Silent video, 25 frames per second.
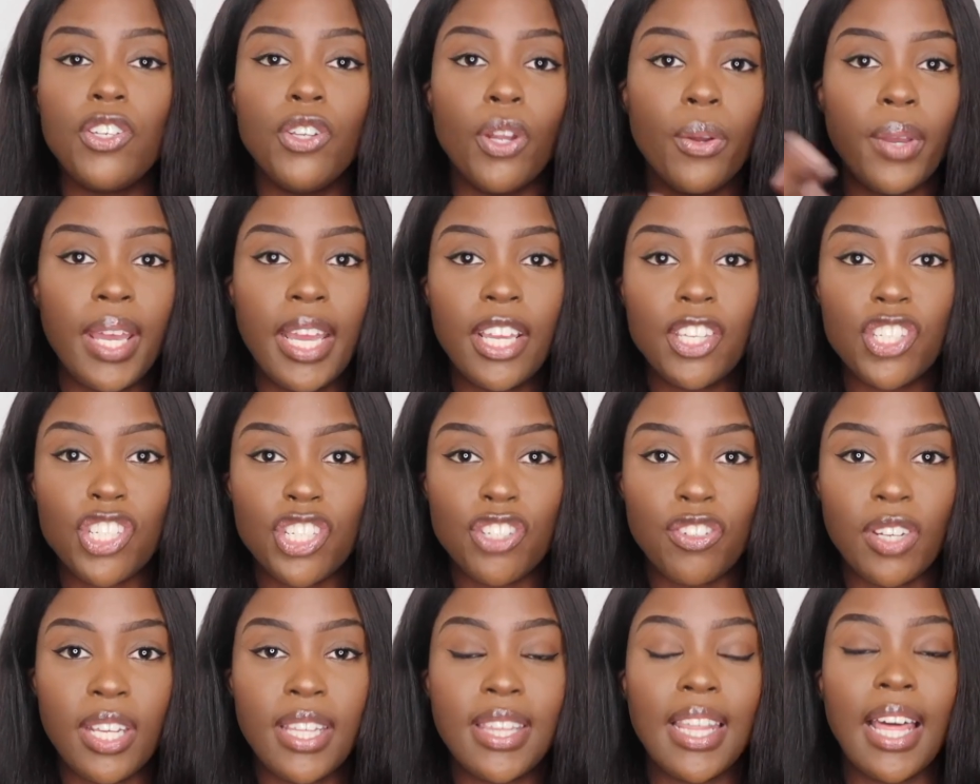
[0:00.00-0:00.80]

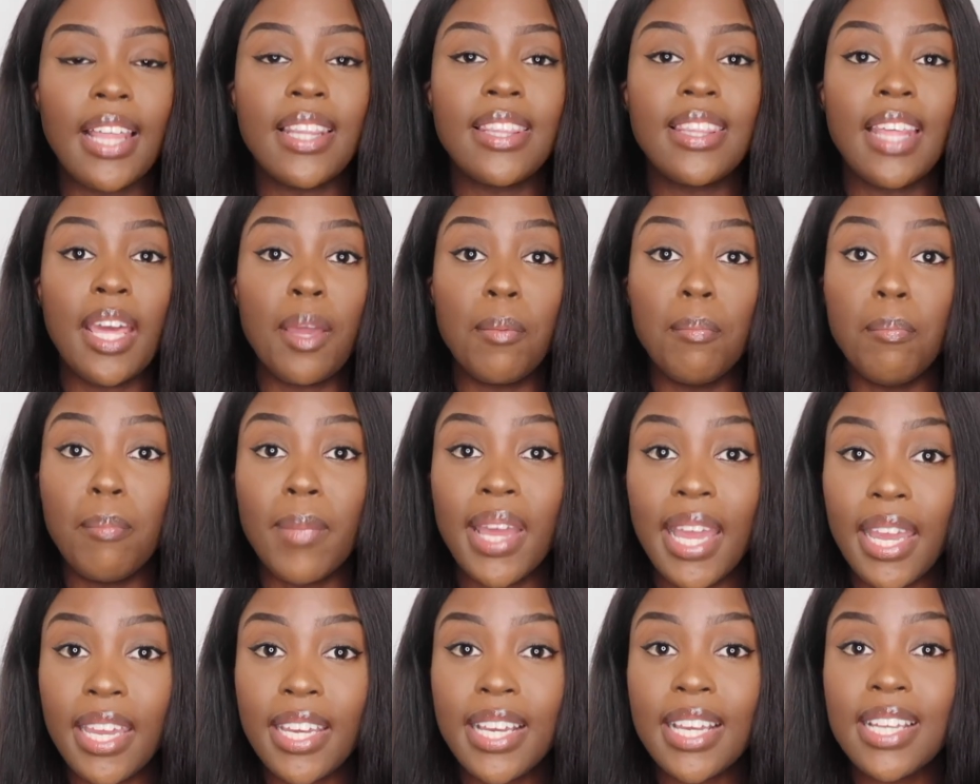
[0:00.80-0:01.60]
history that they
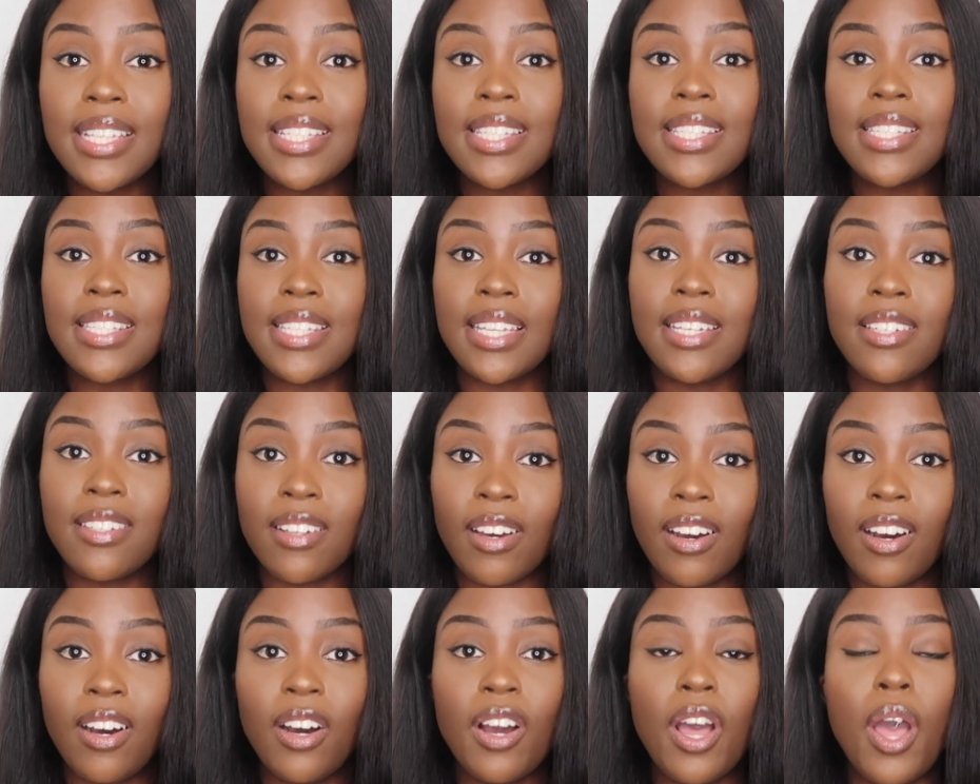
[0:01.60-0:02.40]
may
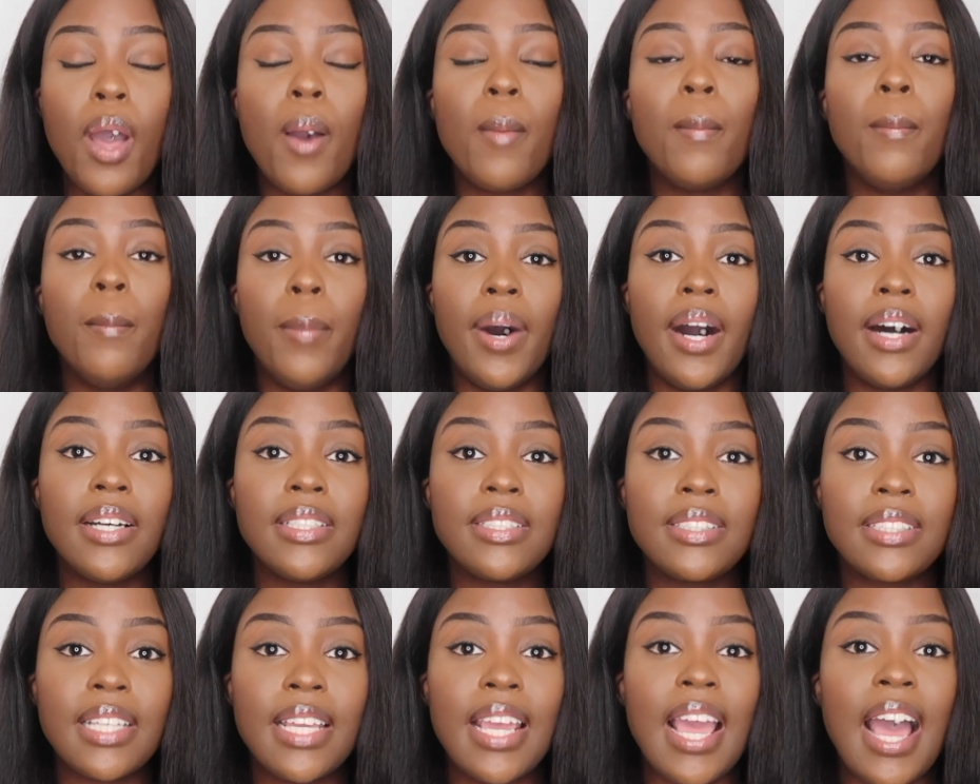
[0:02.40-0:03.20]
consider,
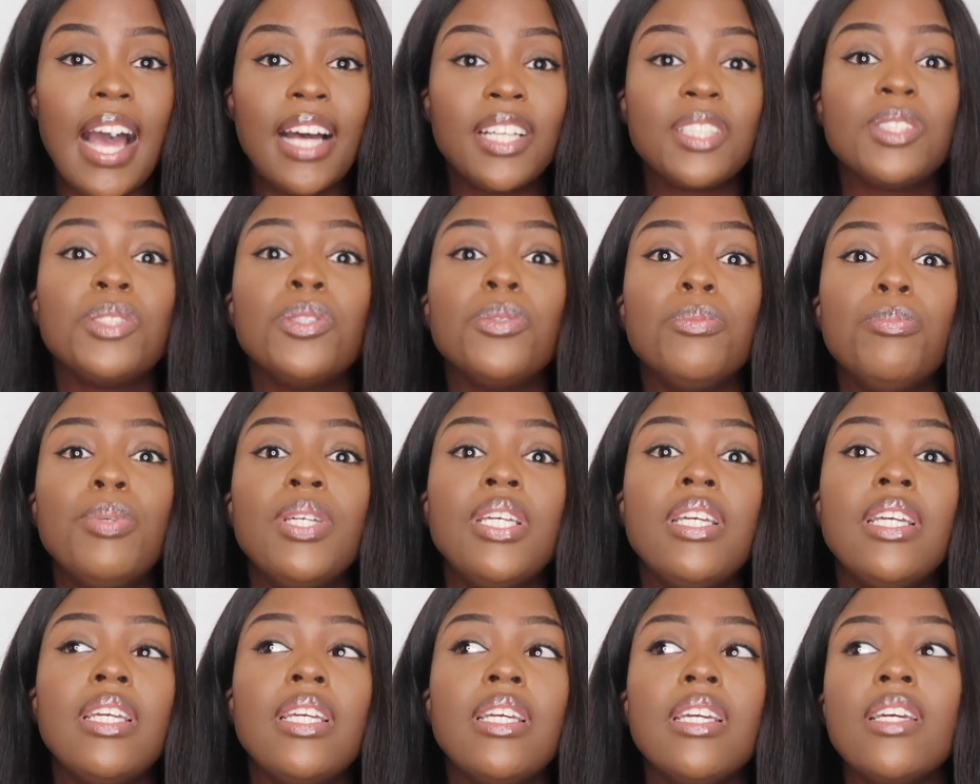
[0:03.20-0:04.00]
but it has to
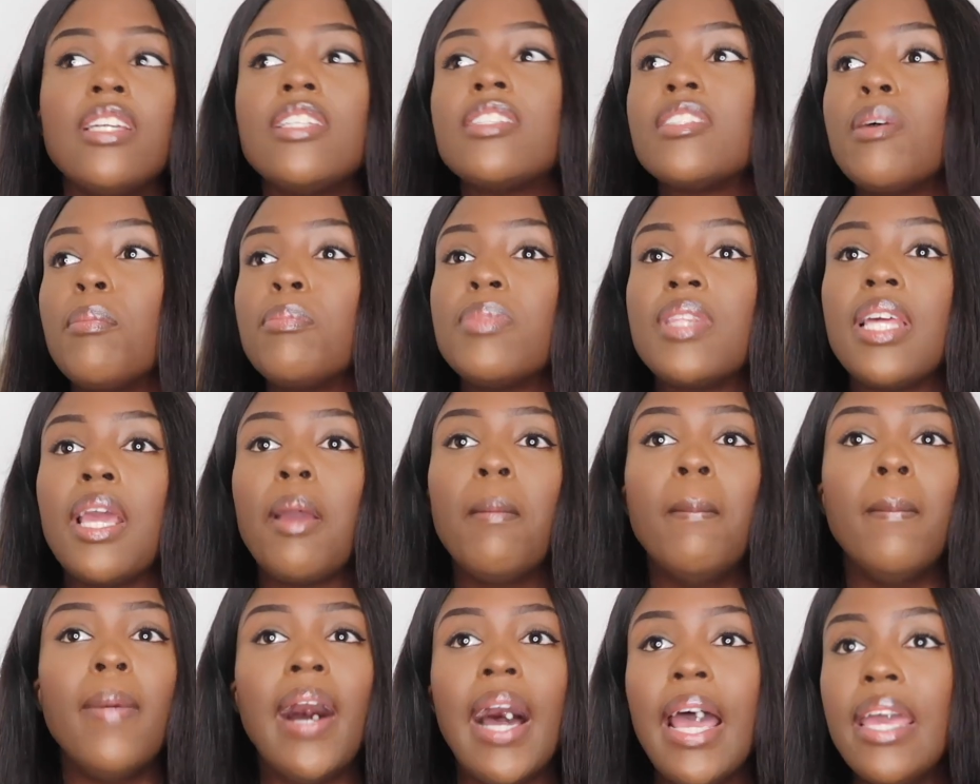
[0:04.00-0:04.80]
be
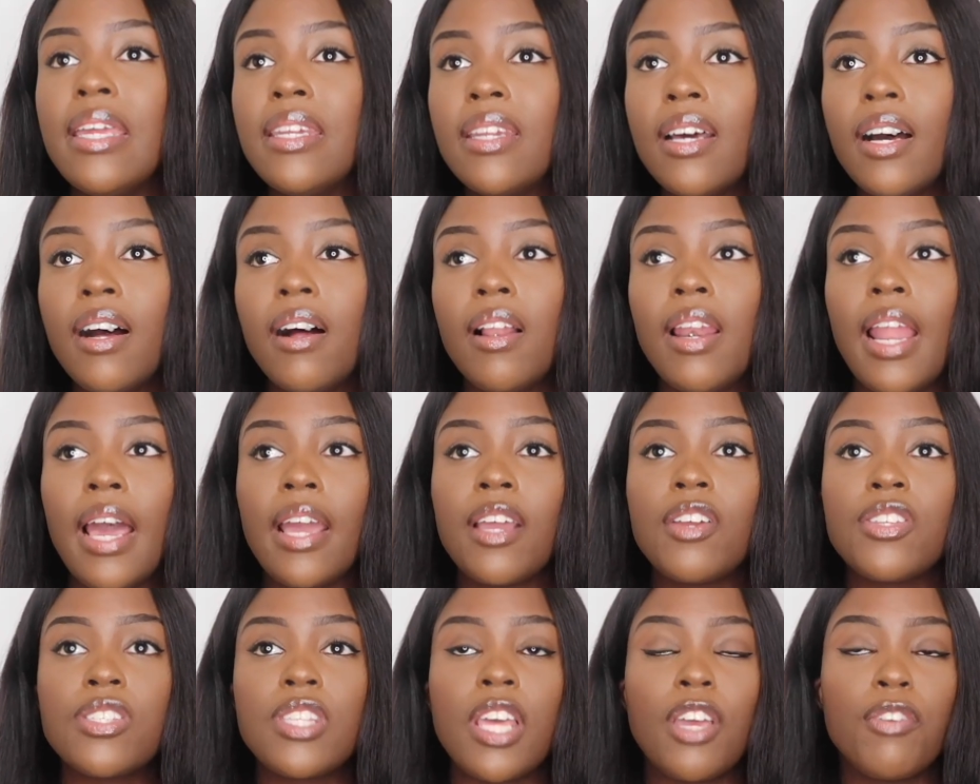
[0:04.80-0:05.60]
something minor,
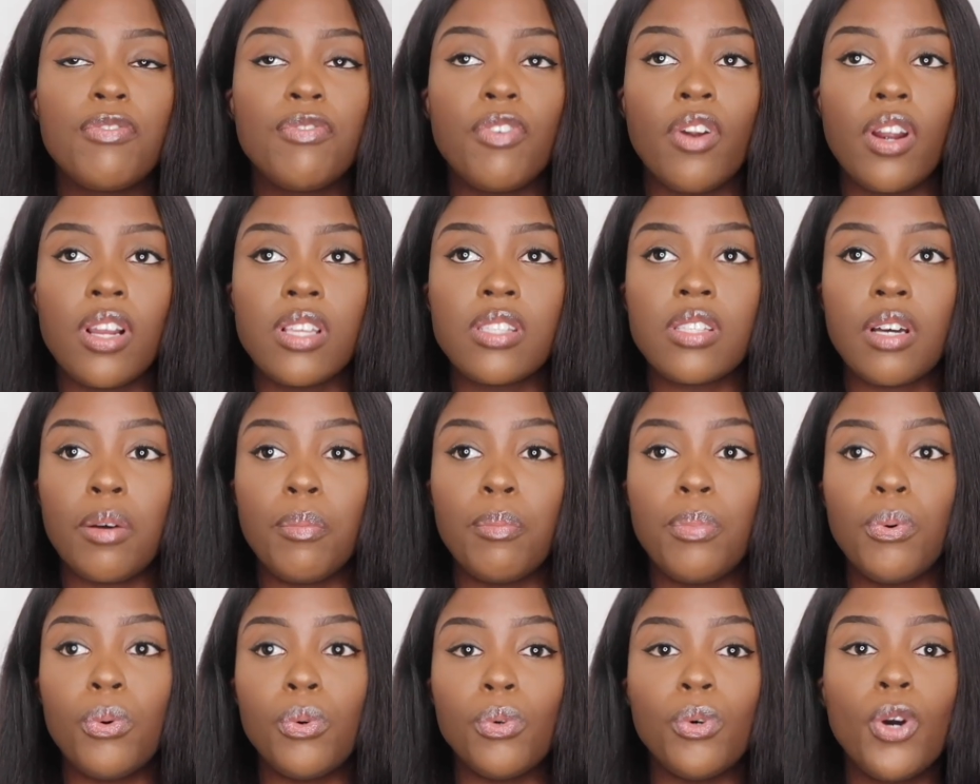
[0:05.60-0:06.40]
like say for
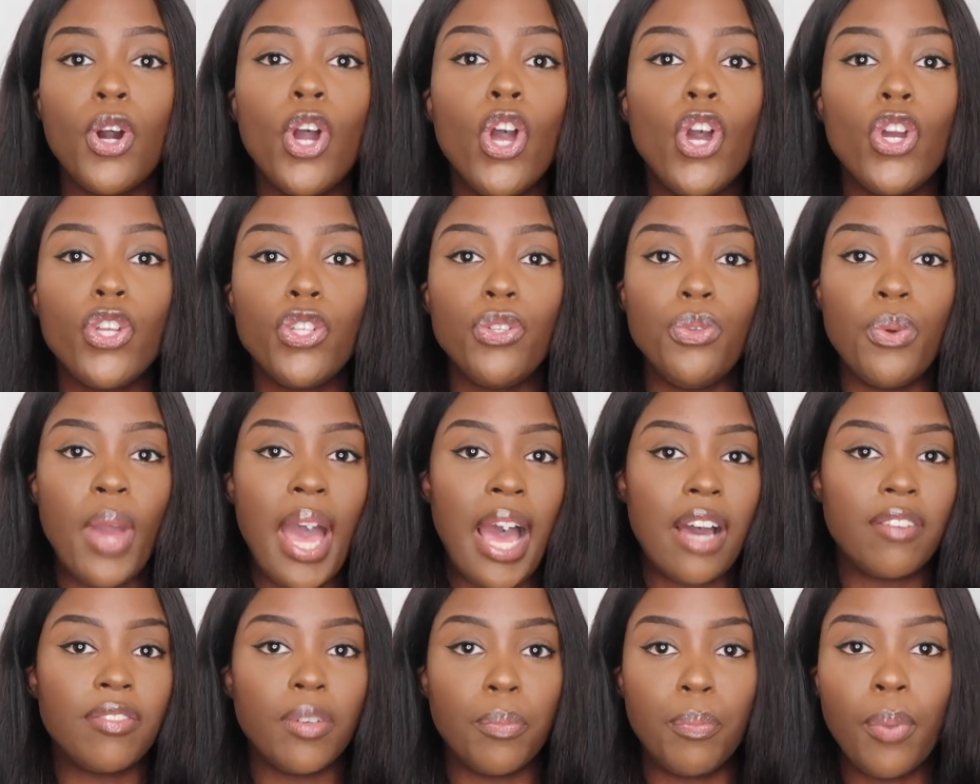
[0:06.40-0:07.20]
example you
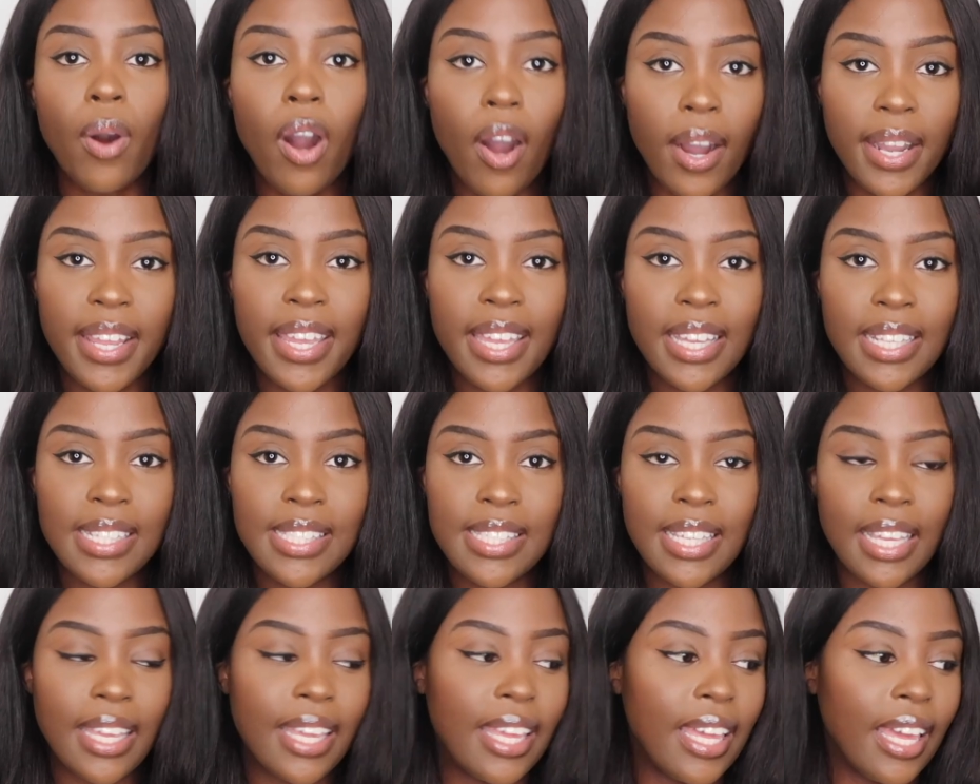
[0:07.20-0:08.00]
have a parking
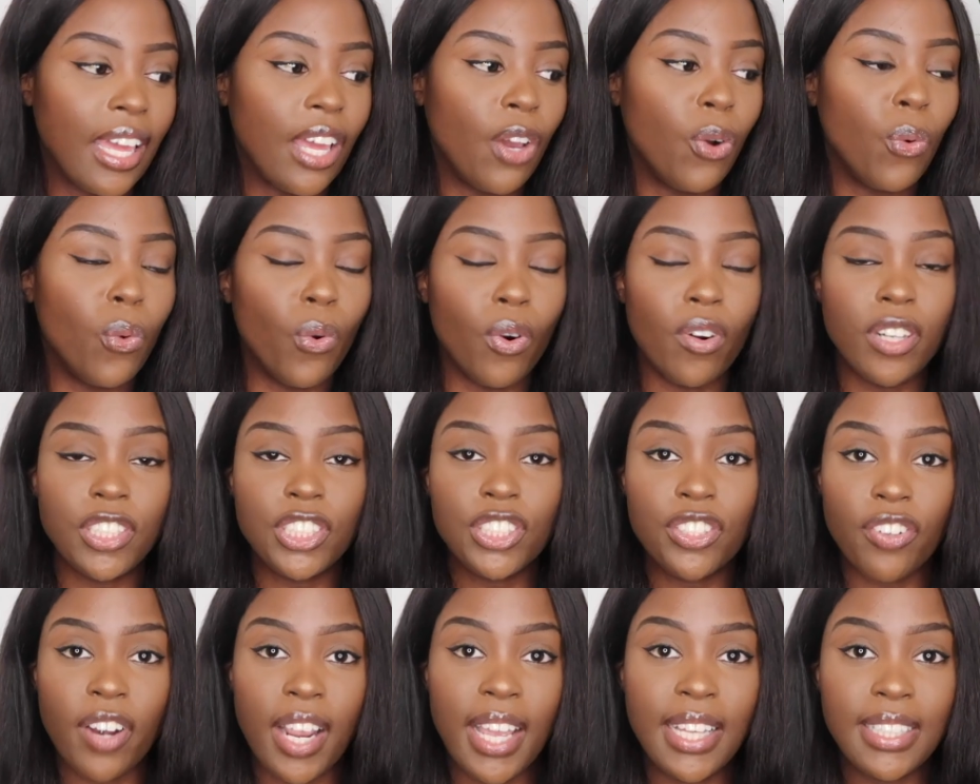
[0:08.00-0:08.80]
ticket or a
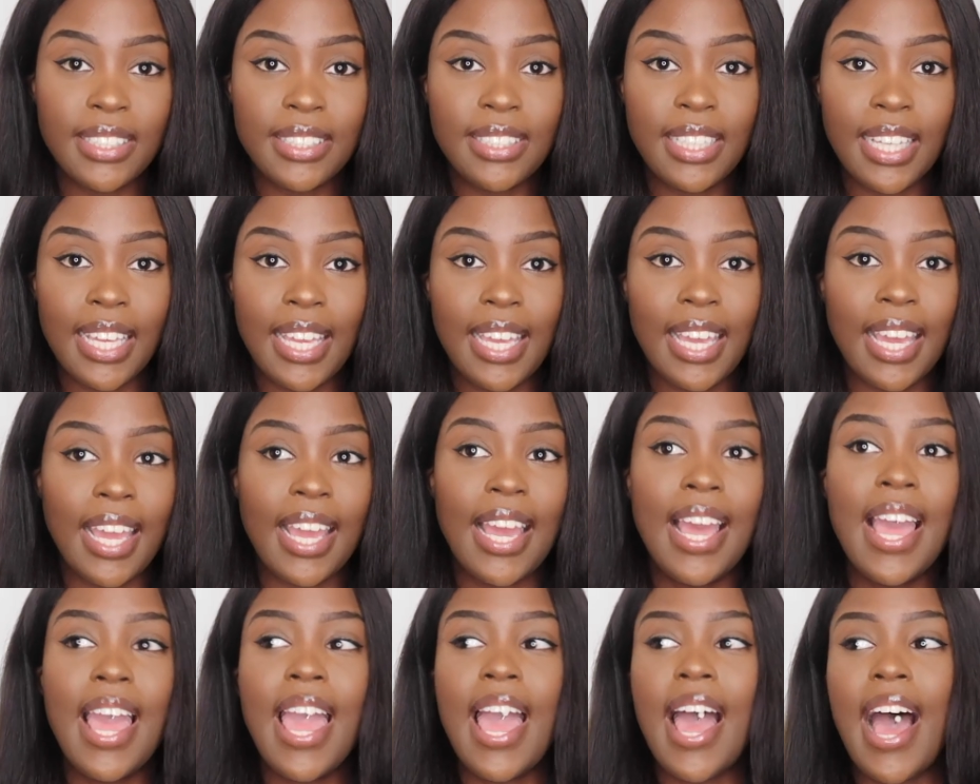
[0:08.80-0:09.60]
train ticket
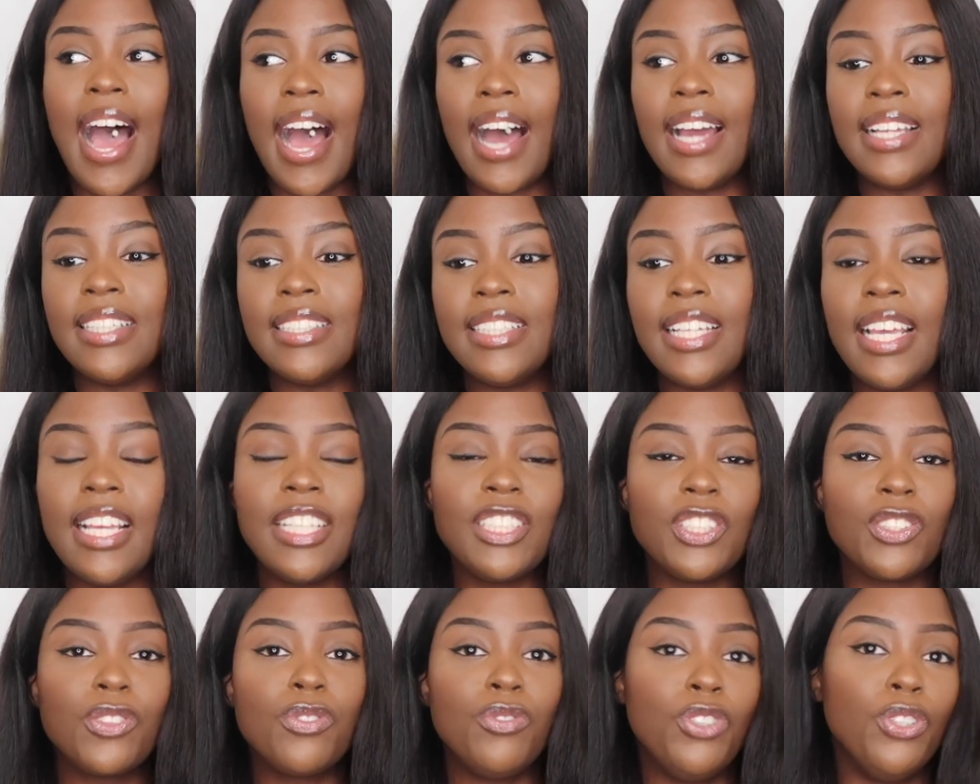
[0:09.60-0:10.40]
and
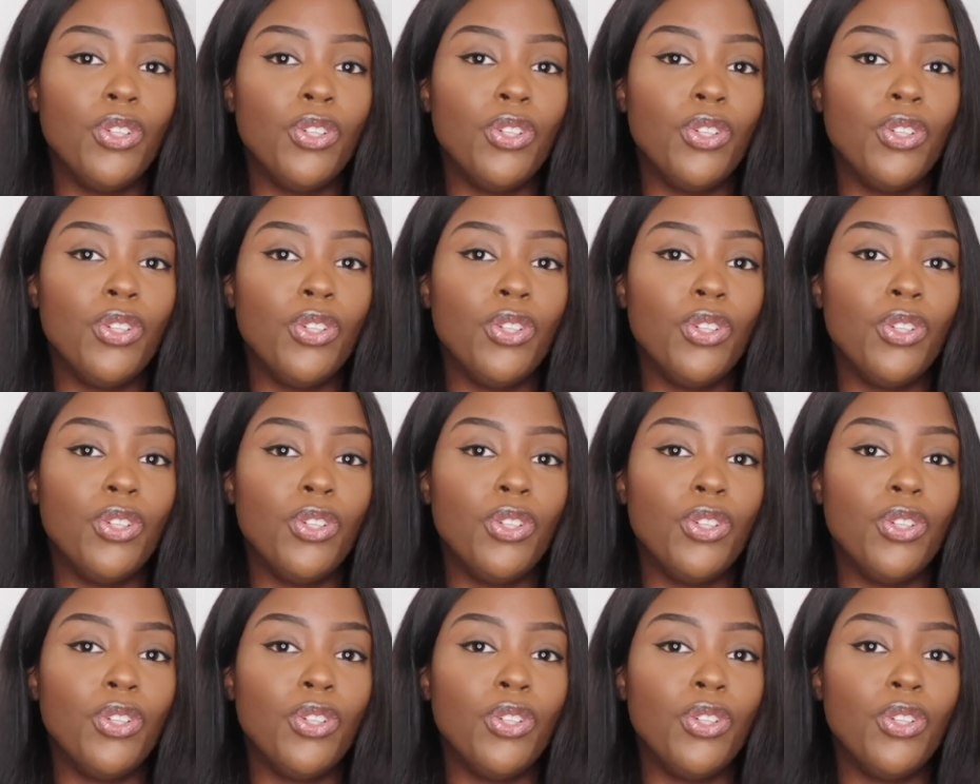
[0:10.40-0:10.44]
it's